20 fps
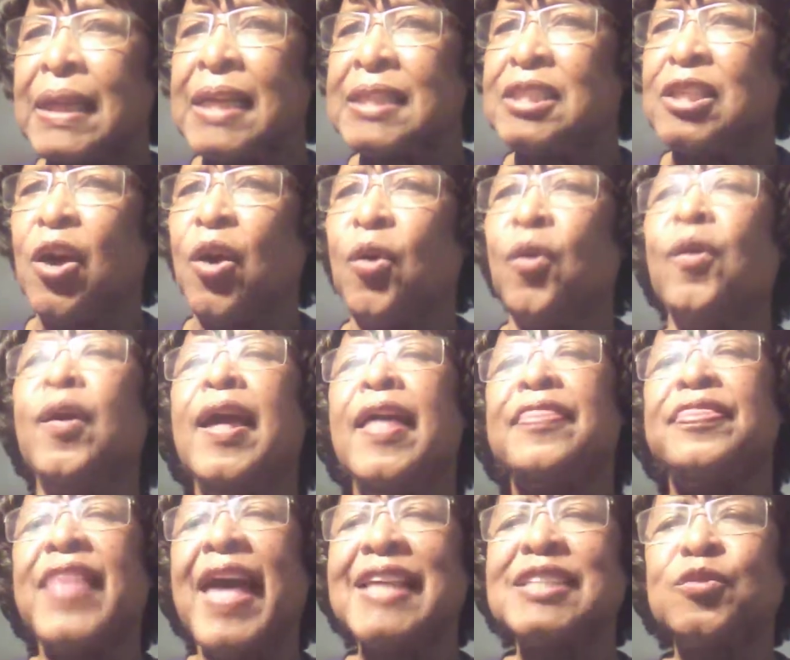So
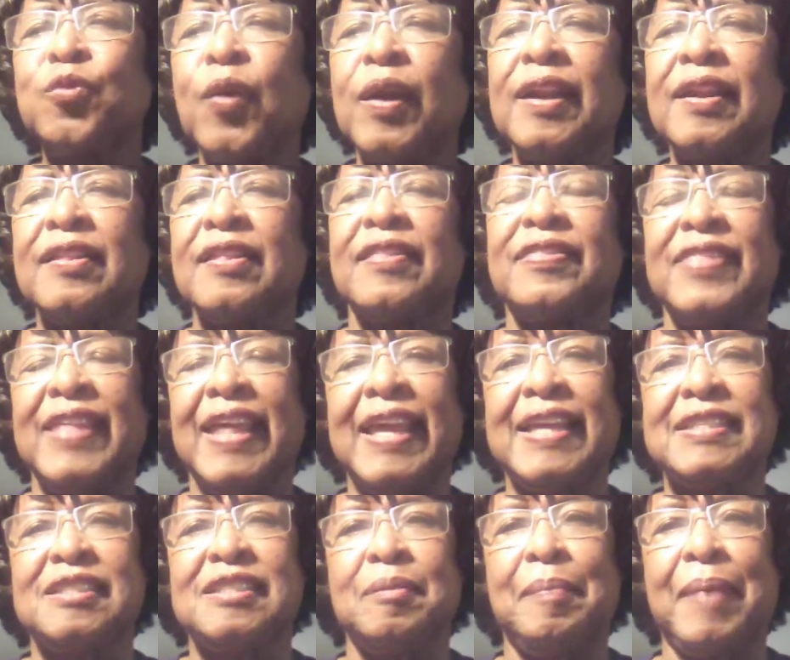that's one of the
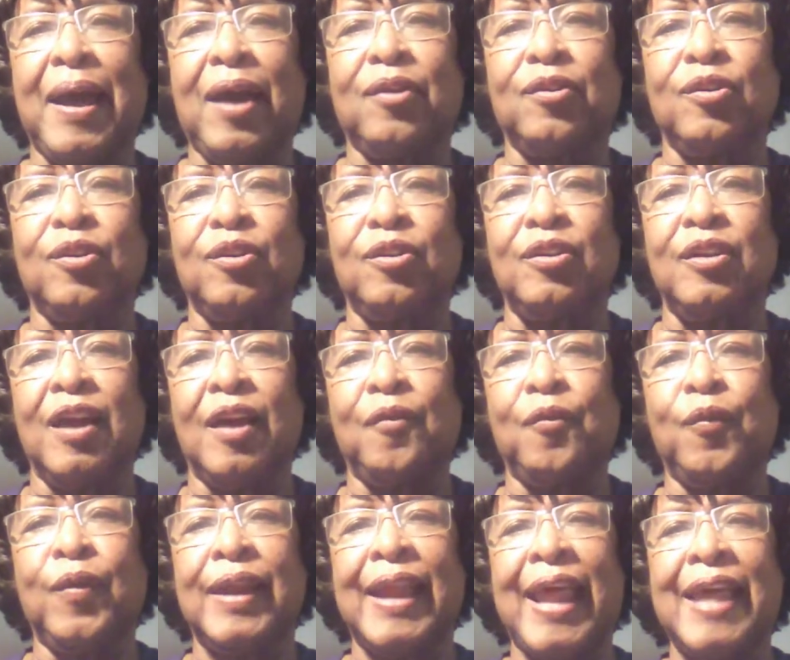things about
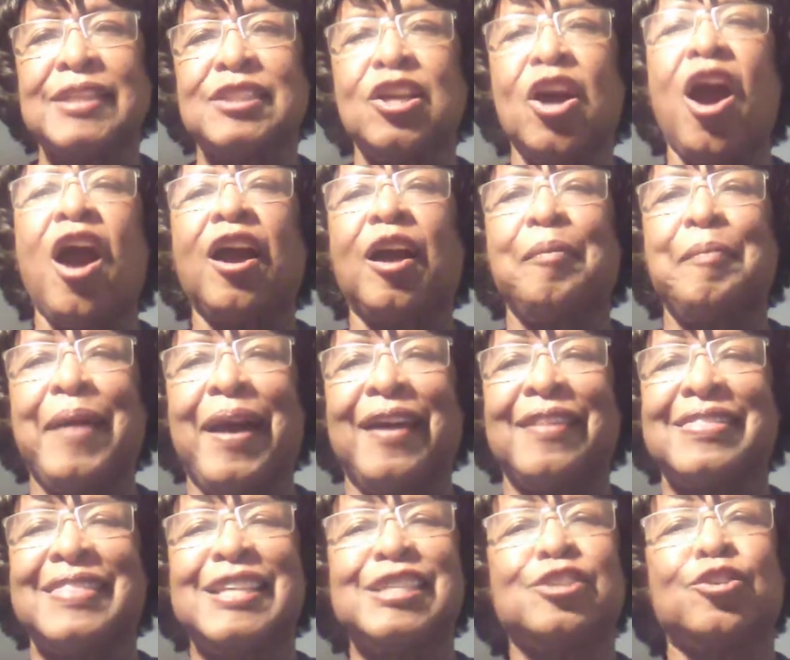when I talk
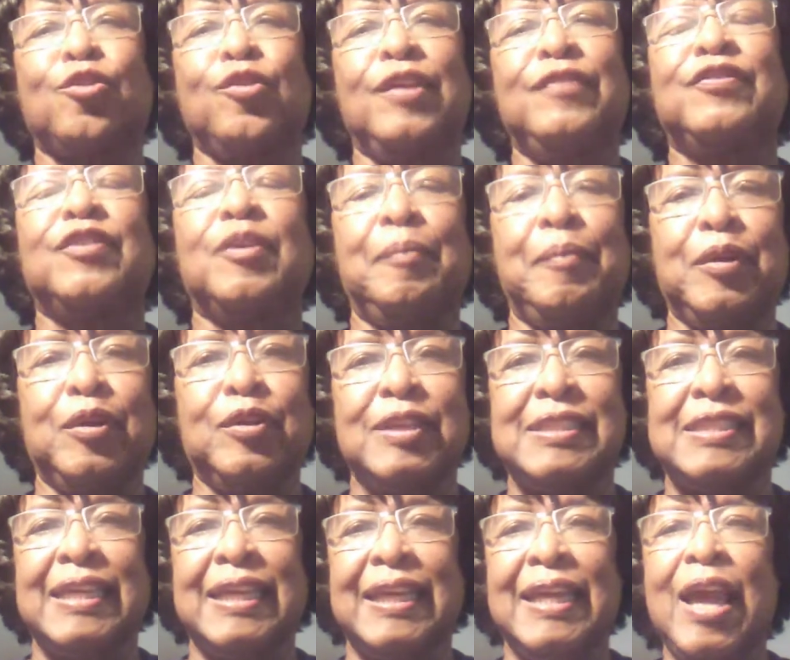about this grief
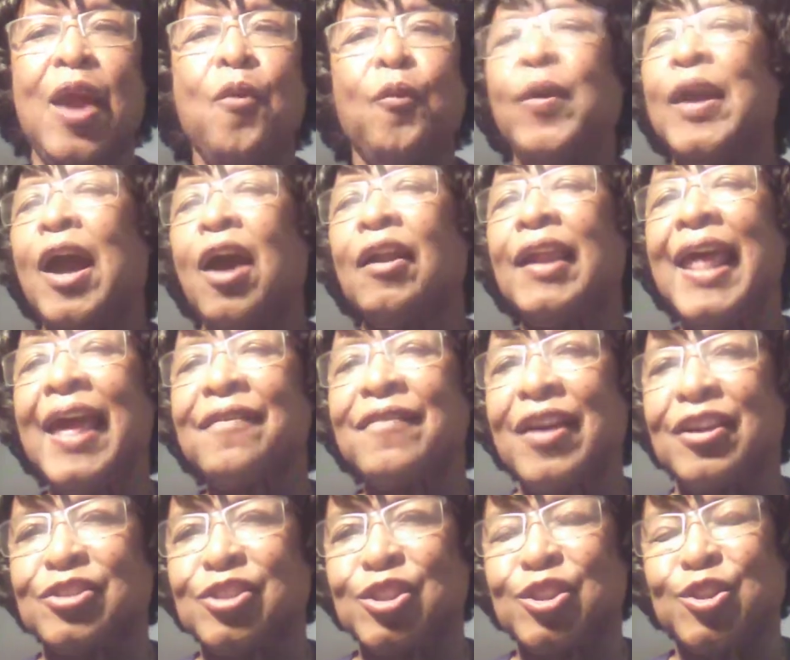community. We all have
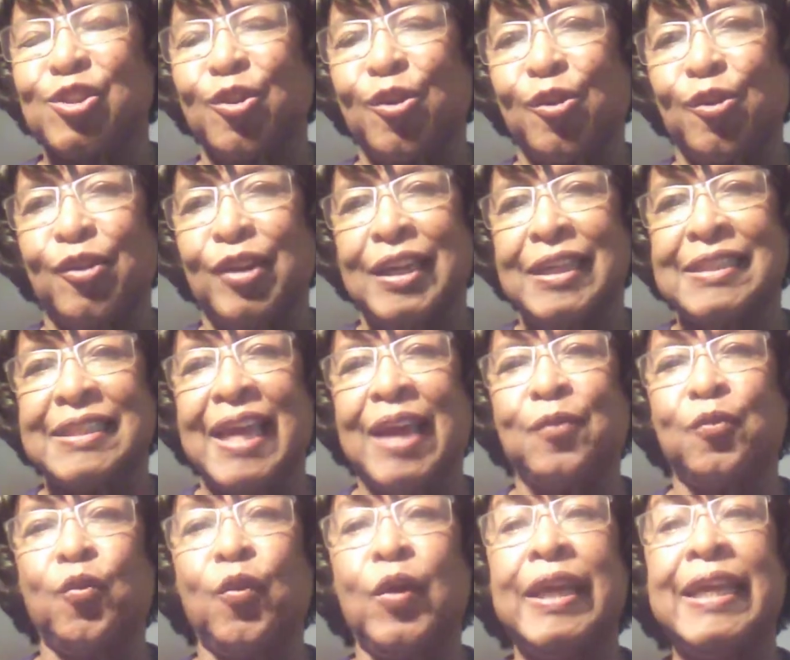our stories
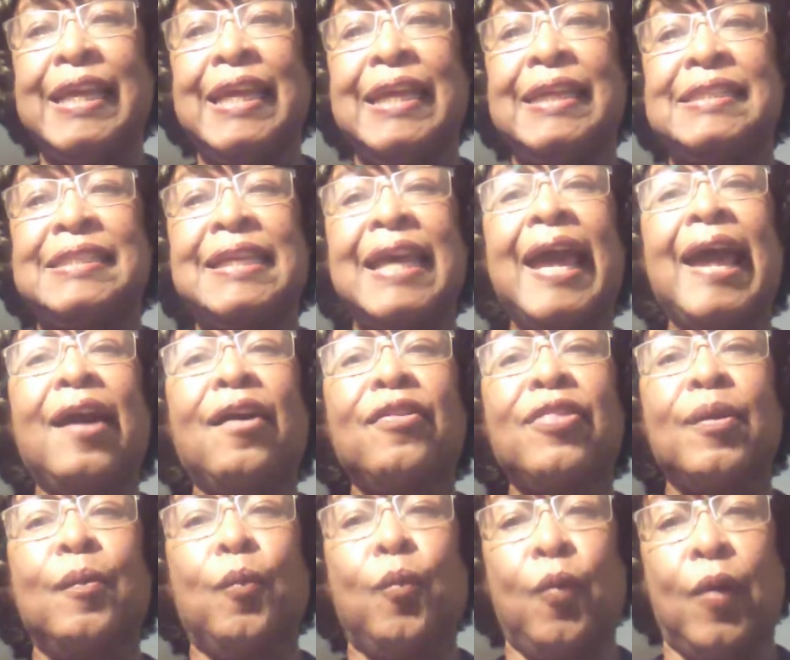and we tell
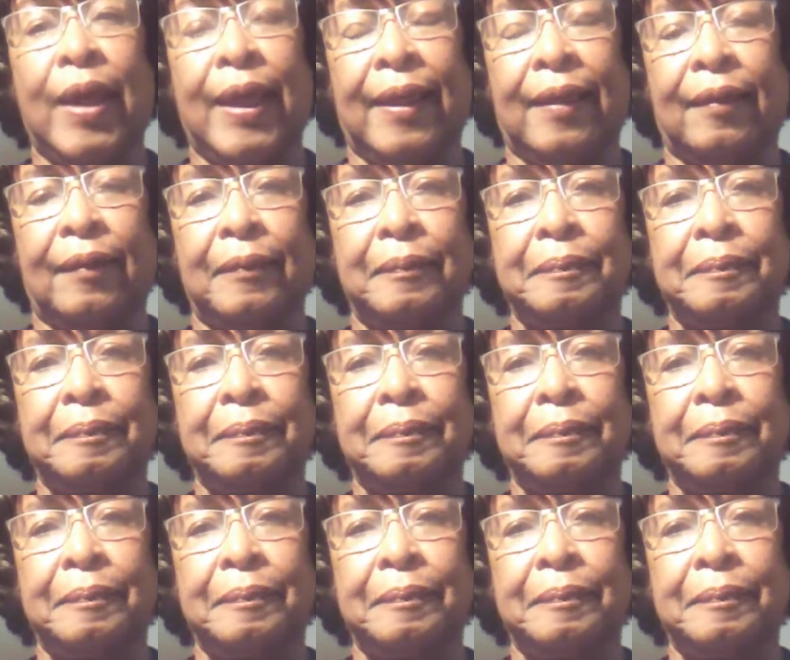them well.